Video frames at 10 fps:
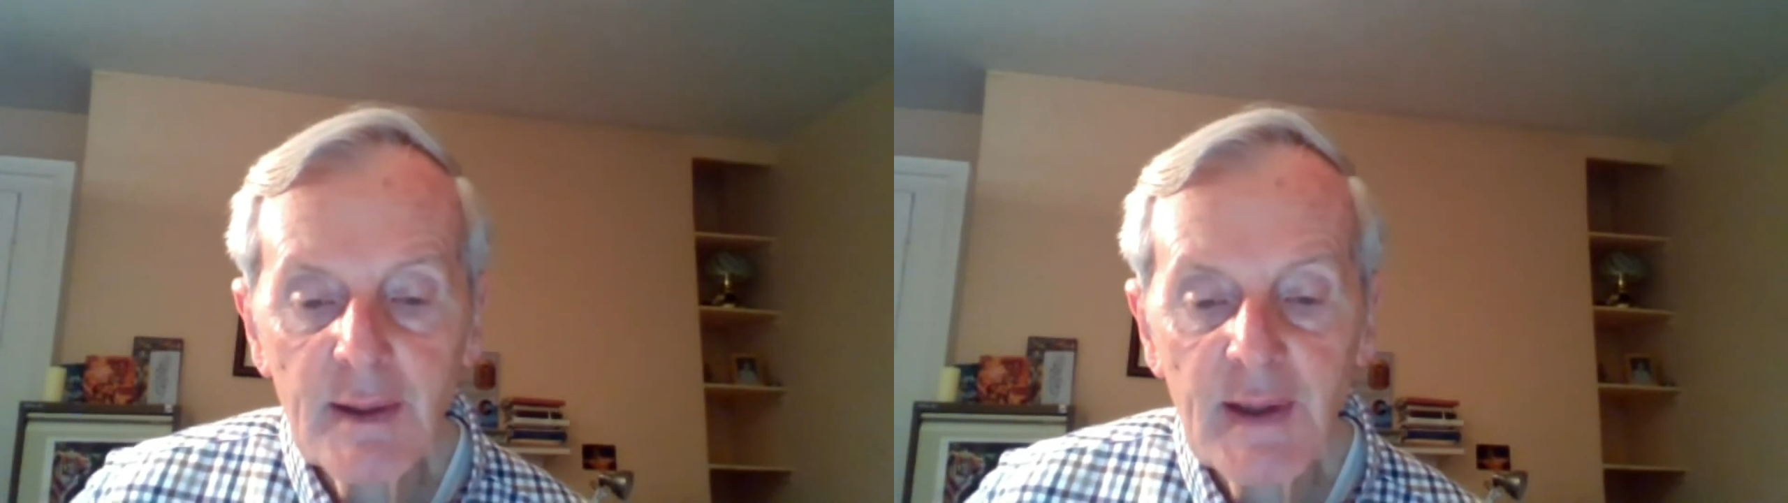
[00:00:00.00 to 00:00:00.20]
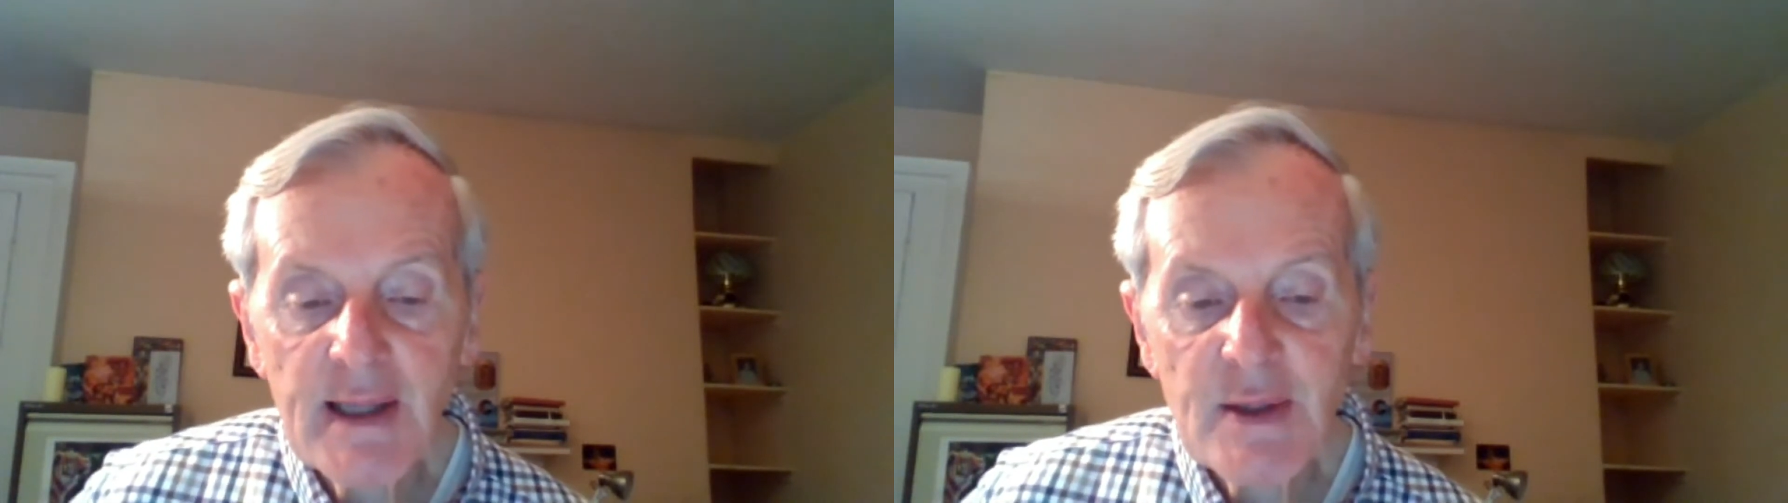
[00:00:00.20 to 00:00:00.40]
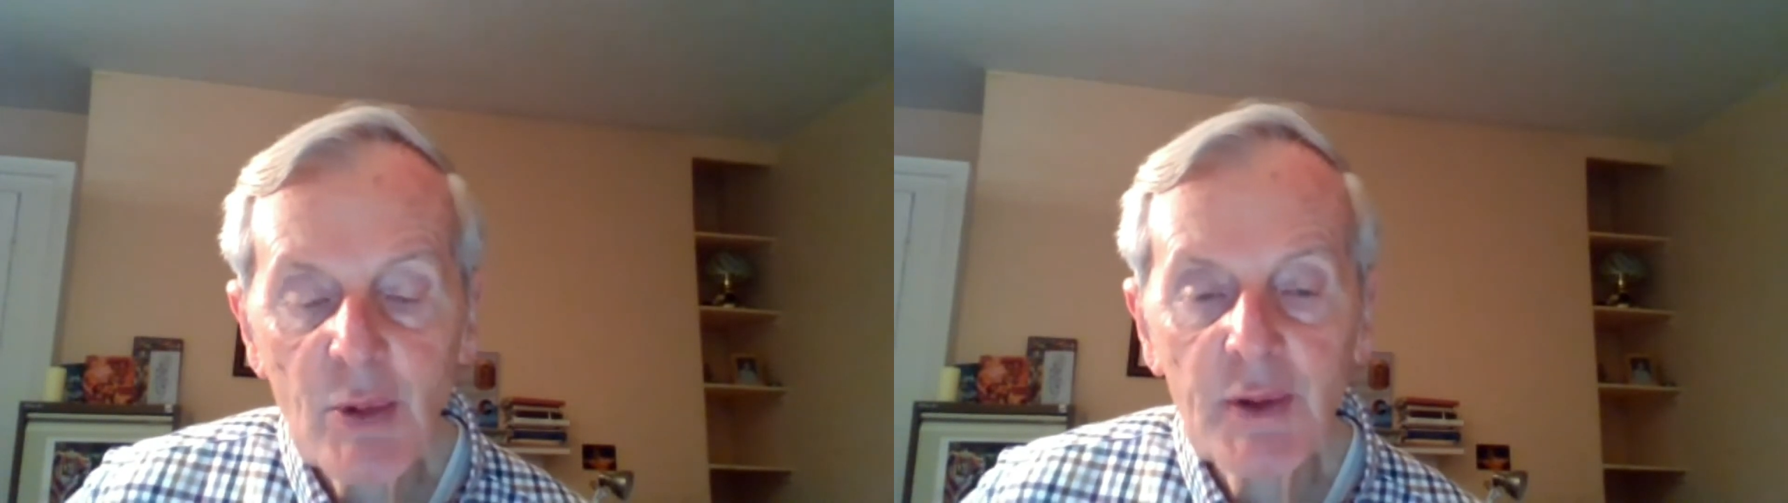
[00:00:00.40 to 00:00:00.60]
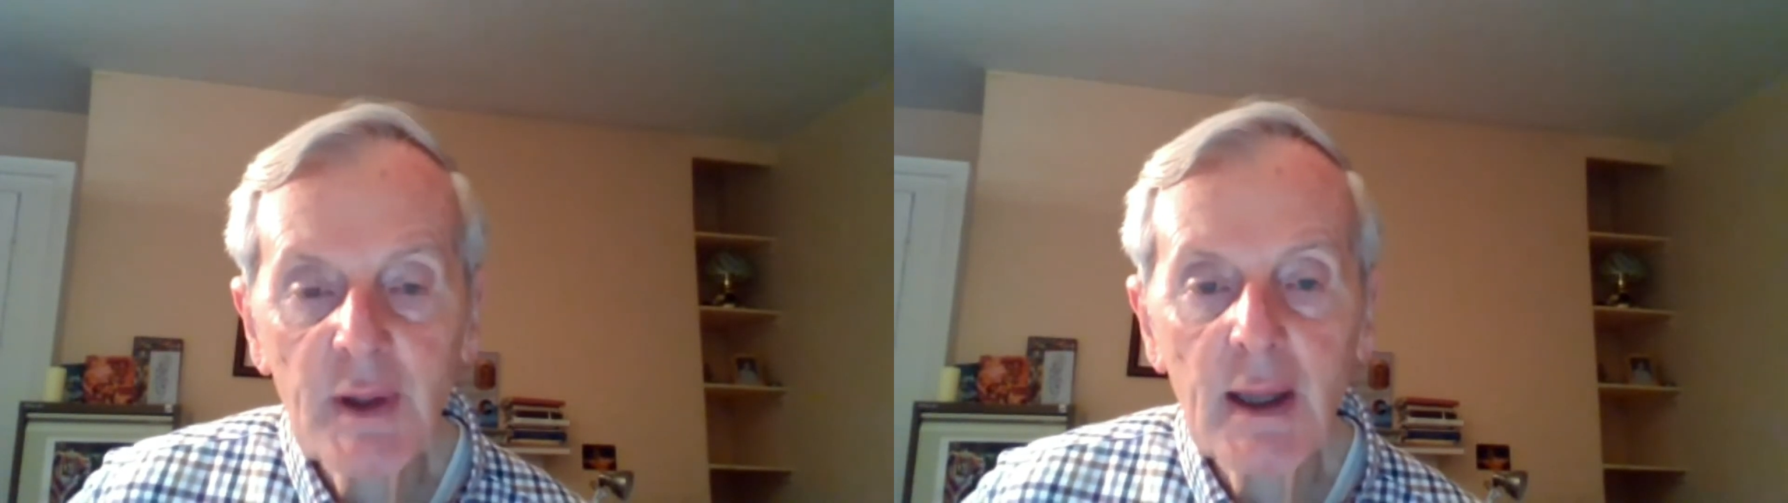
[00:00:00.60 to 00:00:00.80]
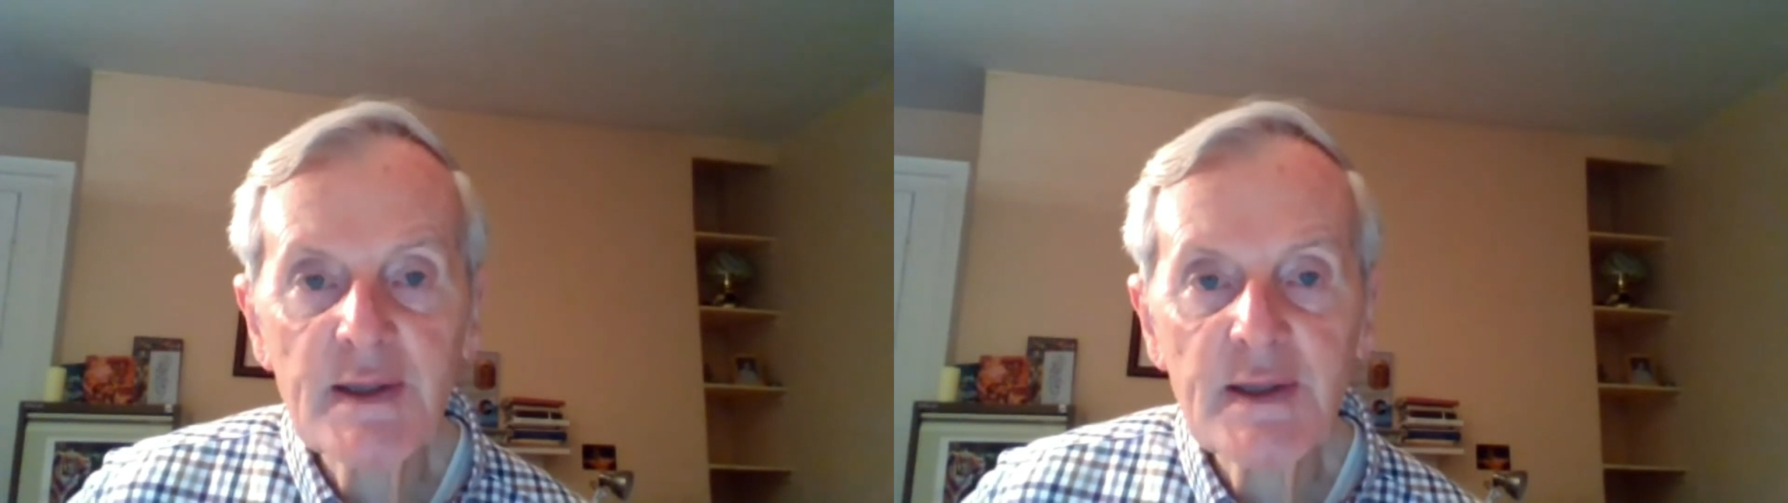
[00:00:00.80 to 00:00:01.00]
that's what
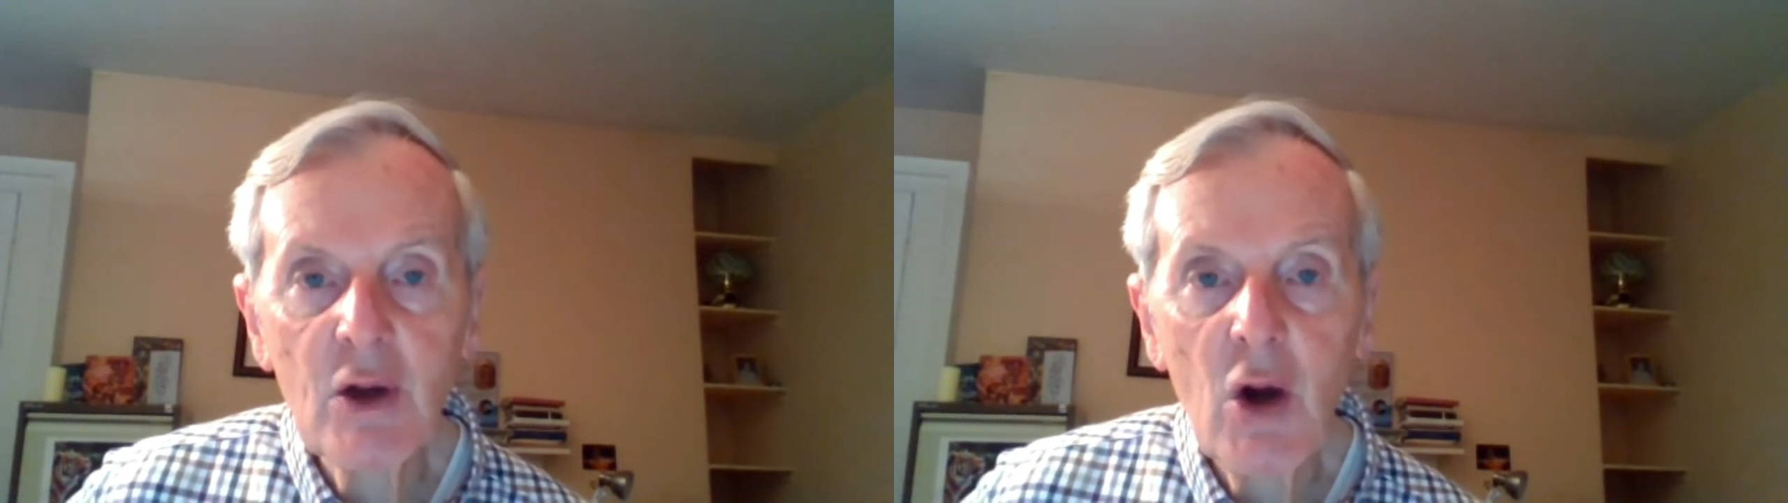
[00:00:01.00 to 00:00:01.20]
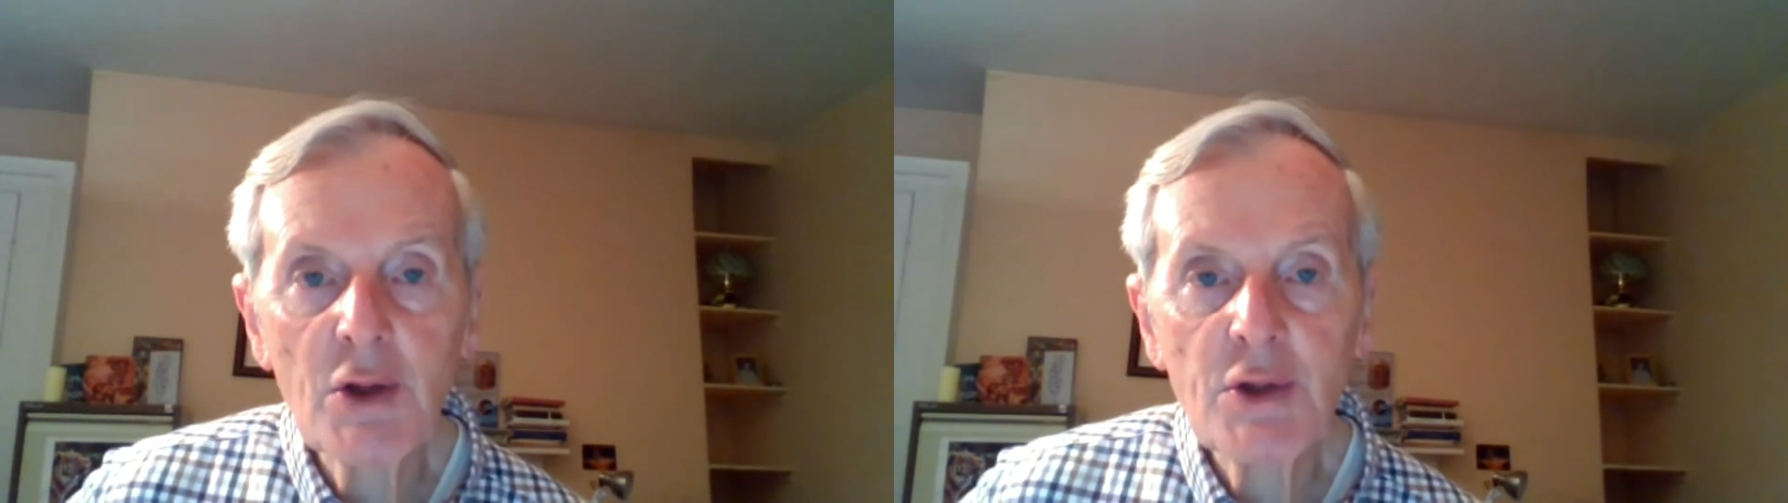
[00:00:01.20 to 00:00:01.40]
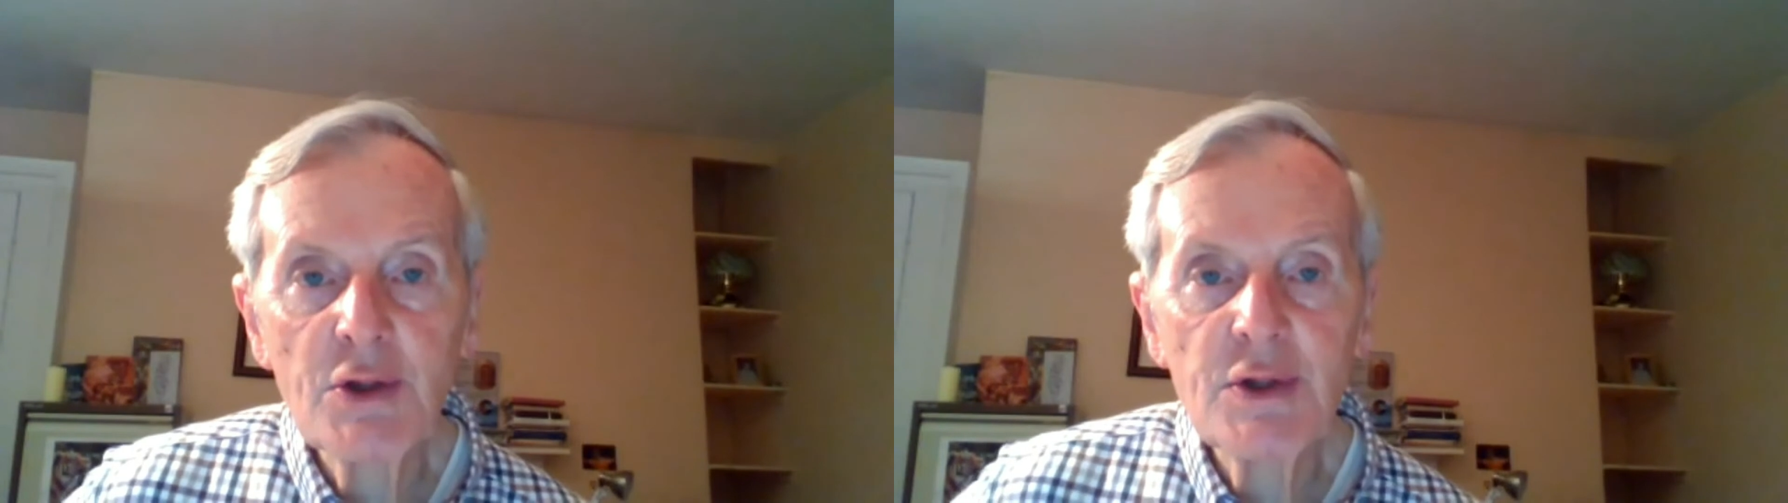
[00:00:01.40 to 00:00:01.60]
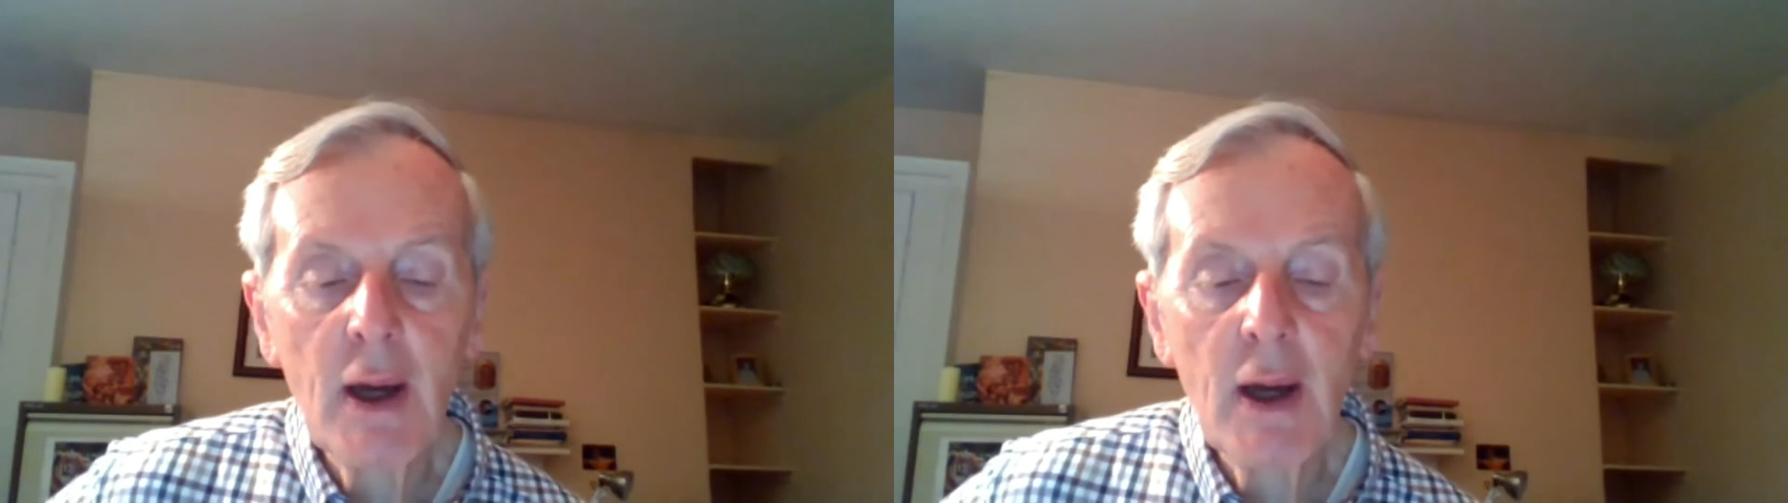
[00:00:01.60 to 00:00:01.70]
gets God